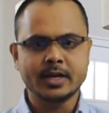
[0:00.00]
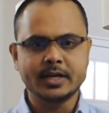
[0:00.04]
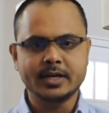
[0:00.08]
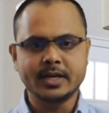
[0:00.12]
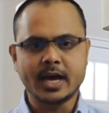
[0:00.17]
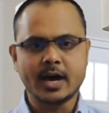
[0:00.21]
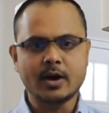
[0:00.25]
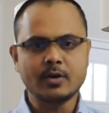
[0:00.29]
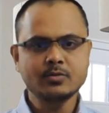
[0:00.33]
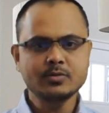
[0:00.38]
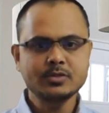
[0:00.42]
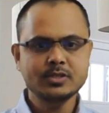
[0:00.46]

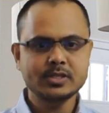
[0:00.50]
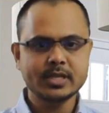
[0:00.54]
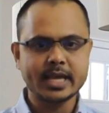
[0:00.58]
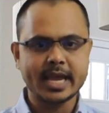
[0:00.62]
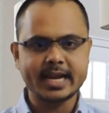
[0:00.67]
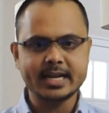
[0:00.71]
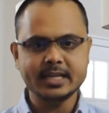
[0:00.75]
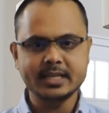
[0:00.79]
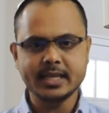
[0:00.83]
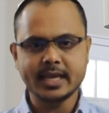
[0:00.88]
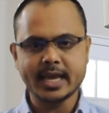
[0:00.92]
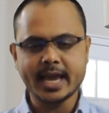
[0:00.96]
Nouns
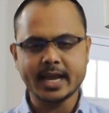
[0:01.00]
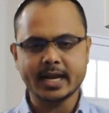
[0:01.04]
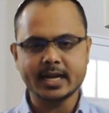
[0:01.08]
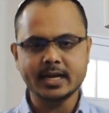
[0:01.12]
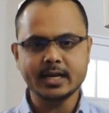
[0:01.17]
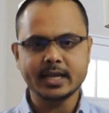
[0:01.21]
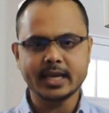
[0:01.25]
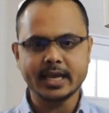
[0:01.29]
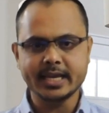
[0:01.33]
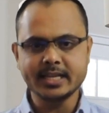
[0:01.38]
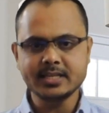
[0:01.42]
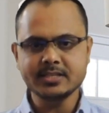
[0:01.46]
at the
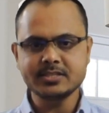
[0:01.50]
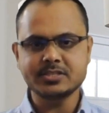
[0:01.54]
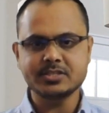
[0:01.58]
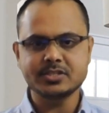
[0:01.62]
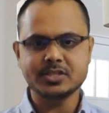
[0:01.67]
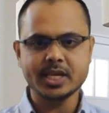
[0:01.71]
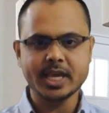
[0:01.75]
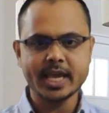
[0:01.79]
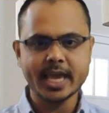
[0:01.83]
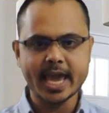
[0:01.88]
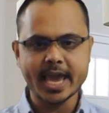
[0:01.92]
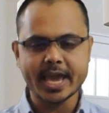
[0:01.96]
end in
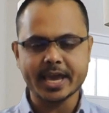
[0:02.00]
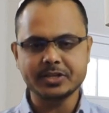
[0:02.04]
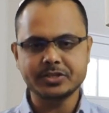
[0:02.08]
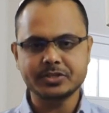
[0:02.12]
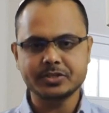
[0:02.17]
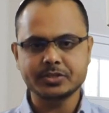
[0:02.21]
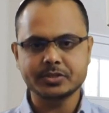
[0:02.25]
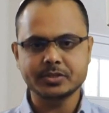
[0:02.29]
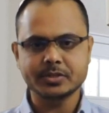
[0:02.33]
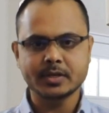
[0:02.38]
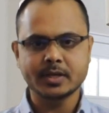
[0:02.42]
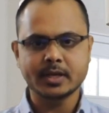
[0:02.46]

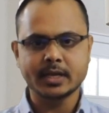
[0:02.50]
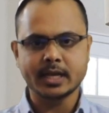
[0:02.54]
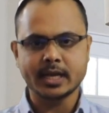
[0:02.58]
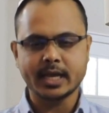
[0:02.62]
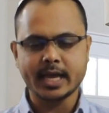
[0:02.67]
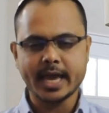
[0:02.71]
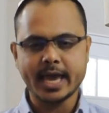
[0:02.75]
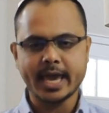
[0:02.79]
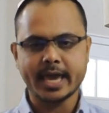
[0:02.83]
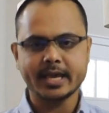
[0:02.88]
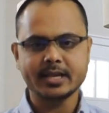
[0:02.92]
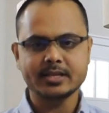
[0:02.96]
ch,
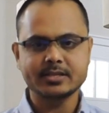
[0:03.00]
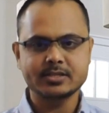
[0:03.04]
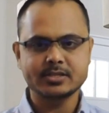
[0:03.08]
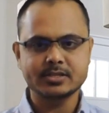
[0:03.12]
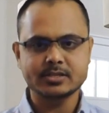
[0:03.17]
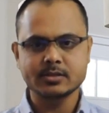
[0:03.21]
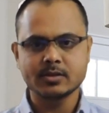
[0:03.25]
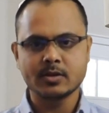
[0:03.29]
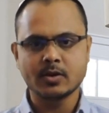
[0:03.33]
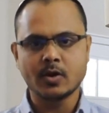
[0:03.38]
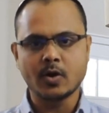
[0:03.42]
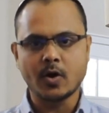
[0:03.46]

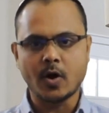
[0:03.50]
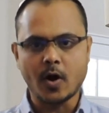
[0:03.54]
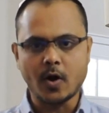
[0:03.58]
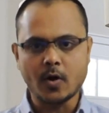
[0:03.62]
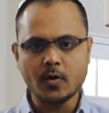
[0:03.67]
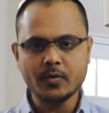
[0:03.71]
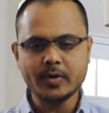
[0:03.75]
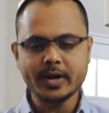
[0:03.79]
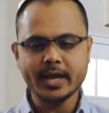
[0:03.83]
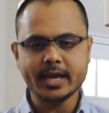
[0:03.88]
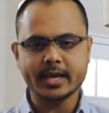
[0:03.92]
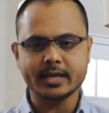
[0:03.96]
x,
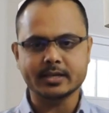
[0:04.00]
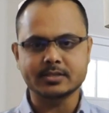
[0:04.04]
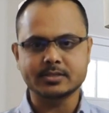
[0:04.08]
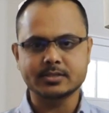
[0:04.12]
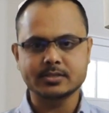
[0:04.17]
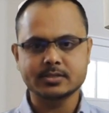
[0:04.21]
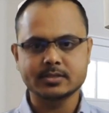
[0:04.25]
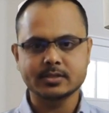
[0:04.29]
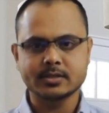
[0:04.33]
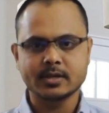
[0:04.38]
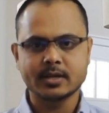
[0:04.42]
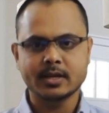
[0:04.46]
or
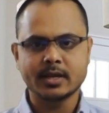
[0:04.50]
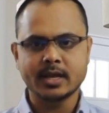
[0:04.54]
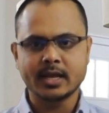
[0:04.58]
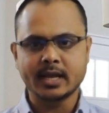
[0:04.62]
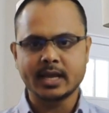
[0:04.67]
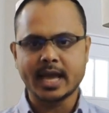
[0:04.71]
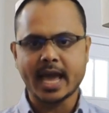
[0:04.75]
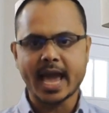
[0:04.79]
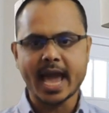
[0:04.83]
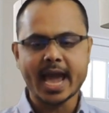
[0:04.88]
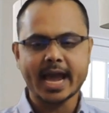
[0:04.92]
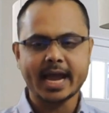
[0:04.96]
s.
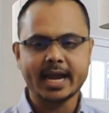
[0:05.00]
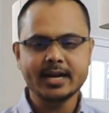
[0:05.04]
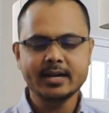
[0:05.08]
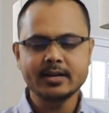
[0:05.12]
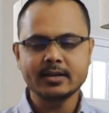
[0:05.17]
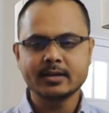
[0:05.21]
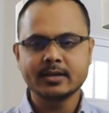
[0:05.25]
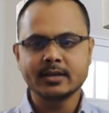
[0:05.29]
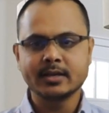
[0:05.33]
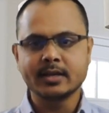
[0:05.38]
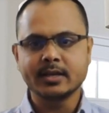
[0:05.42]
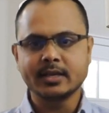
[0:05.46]

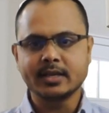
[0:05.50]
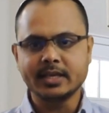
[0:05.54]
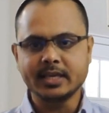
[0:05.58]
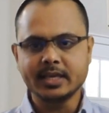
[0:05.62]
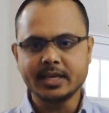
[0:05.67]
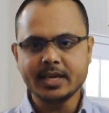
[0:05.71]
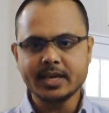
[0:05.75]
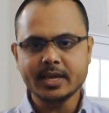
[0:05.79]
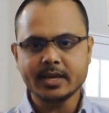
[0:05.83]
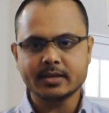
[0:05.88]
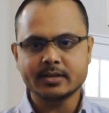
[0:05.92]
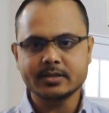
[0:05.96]
Add
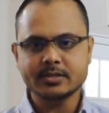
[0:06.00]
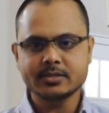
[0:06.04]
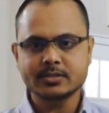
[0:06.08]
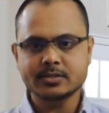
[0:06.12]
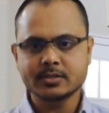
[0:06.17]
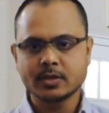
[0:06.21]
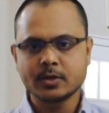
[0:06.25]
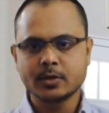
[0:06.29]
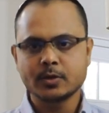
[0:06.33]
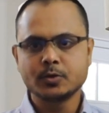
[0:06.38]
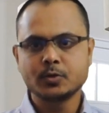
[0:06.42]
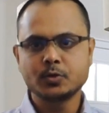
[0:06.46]

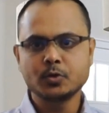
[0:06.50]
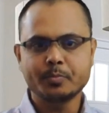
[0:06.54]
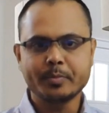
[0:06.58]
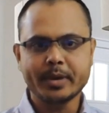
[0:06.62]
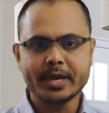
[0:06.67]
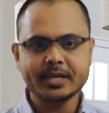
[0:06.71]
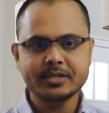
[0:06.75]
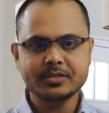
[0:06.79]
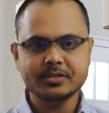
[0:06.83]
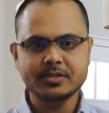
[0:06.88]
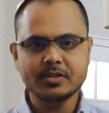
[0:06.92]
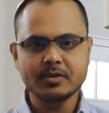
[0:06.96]
es to
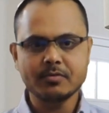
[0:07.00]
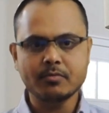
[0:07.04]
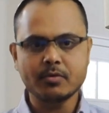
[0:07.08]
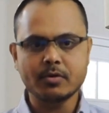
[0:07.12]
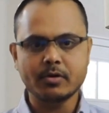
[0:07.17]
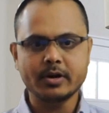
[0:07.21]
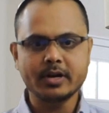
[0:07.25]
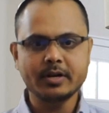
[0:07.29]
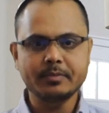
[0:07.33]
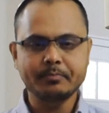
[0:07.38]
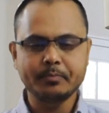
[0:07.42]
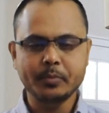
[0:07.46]
make the
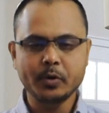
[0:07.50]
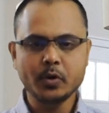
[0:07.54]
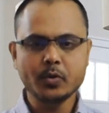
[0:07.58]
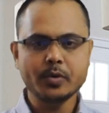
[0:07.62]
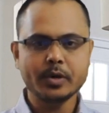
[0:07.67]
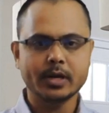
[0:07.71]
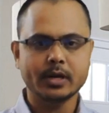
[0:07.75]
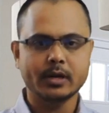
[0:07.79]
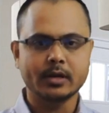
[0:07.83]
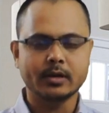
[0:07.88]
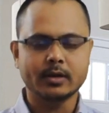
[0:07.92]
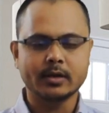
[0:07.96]
word
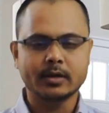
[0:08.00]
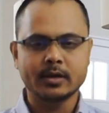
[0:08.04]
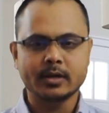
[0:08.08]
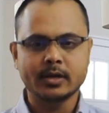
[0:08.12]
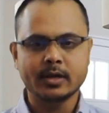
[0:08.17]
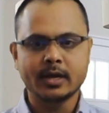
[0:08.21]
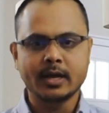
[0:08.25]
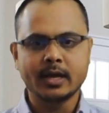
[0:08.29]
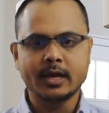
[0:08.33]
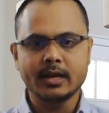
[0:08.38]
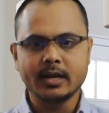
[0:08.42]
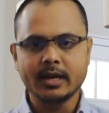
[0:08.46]
plural.
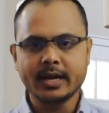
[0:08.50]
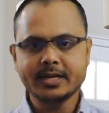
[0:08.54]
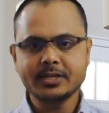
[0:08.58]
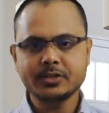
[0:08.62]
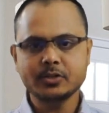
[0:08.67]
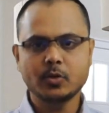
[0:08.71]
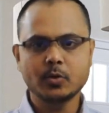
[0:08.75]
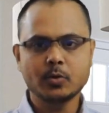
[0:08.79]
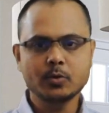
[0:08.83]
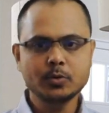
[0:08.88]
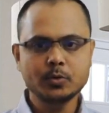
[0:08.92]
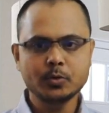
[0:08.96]
Let's
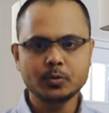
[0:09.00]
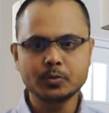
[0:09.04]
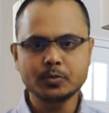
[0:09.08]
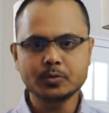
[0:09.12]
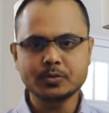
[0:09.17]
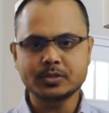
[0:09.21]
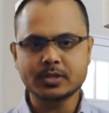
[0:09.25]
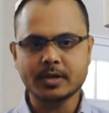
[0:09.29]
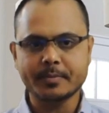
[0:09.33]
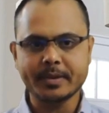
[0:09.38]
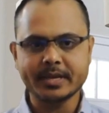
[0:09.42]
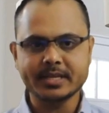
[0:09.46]
go through
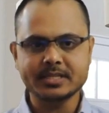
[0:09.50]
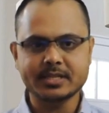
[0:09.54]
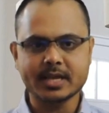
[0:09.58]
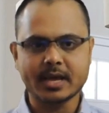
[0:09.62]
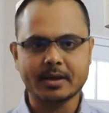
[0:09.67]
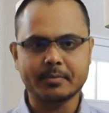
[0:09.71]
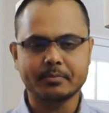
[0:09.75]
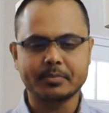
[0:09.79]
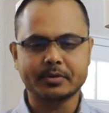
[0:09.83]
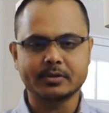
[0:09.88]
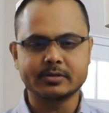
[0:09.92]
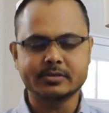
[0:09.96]
some
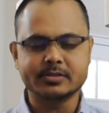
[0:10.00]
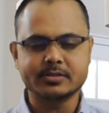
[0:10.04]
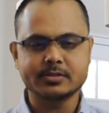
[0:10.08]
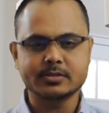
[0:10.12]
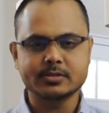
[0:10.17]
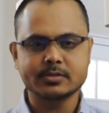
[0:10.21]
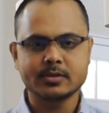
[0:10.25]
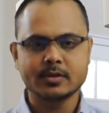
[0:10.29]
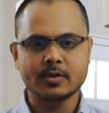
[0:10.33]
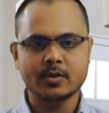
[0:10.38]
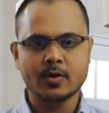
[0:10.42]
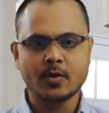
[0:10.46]

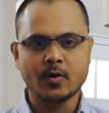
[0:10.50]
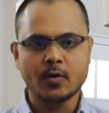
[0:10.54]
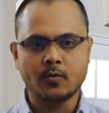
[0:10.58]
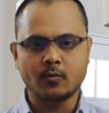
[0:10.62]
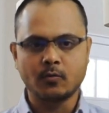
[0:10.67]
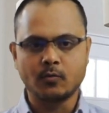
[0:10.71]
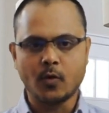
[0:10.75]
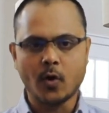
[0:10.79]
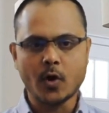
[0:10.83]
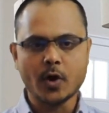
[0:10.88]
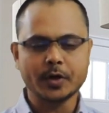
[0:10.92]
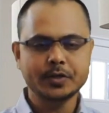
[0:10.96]
examples.
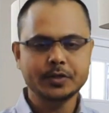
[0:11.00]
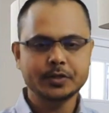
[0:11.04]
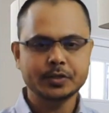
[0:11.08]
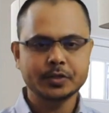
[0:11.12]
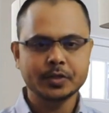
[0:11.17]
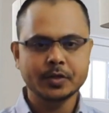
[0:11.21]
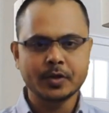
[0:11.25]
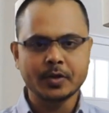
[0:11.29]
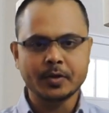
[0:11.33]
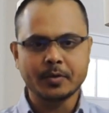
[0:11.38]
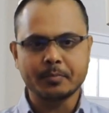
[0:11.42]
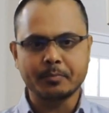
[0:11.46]
Watch
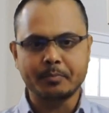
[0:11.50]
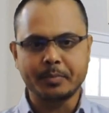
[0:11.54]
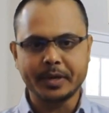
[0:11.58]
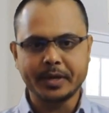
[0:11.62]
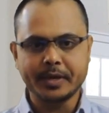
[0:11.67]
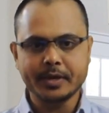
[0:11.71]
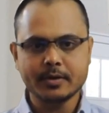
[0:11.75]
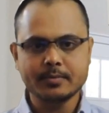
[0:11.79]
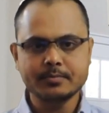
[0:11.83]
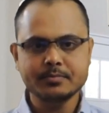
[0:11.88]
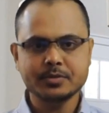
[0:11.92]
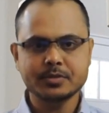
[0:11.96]

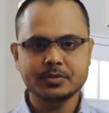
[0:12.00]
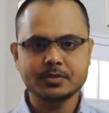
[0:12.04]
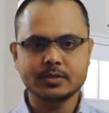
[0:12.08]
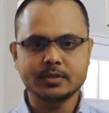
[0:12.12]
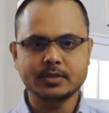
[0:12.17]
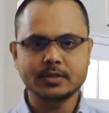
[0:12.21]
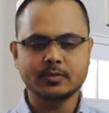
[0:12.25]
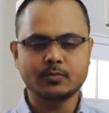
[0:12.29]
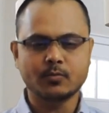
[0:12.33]
becomes